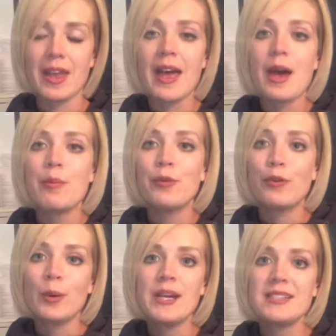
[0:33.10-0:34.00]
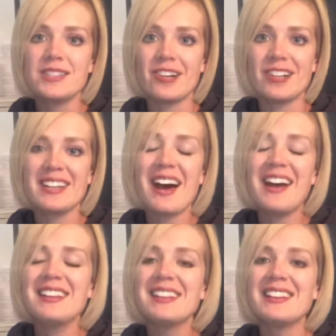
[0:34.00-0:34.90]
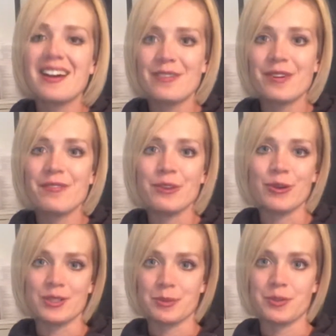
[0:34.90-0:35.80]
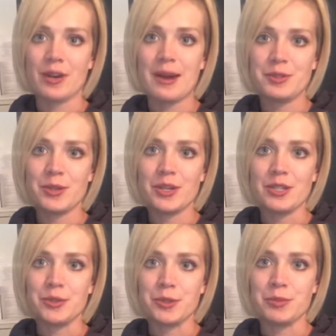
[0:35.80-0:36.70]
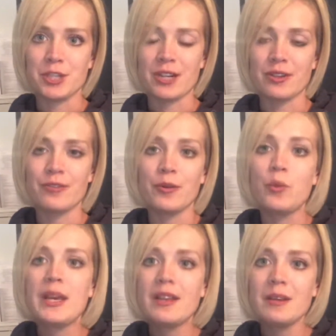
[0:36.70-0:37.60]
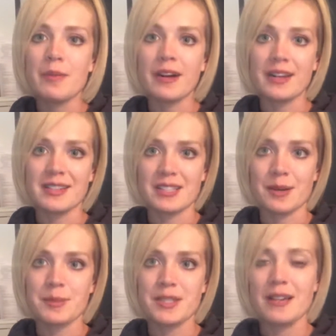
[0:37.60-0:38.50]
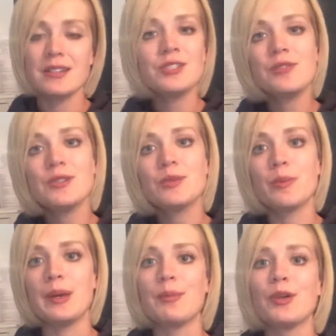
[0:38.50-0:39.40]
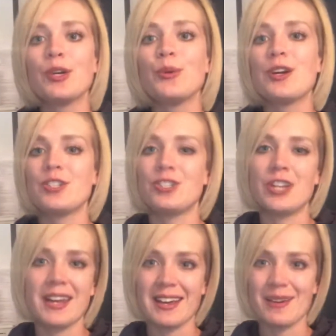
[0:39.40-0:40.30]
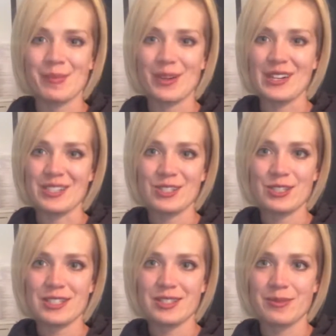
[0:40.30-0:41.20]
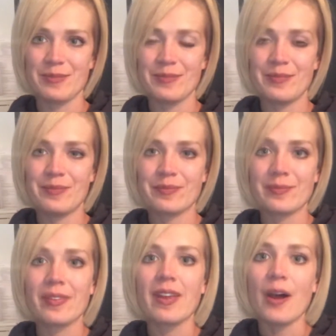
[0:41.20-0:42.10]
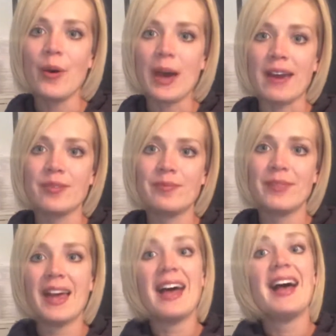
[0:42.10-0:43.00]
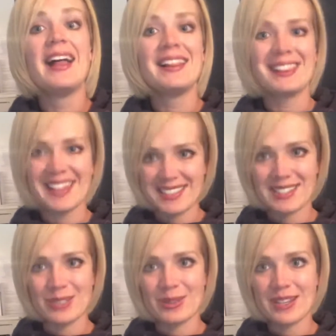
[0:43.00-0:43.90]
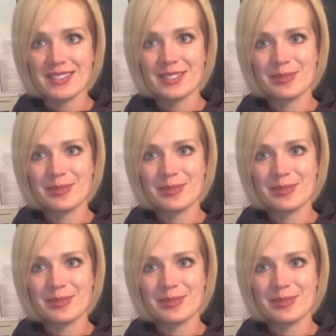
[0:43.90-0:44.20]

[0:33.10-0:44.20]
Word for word: Before we get started, I'd love if you could subscribe to our YouTube channel for weekly marketing tips and interviews with people who are shaking up their industries. Okay, let's do this.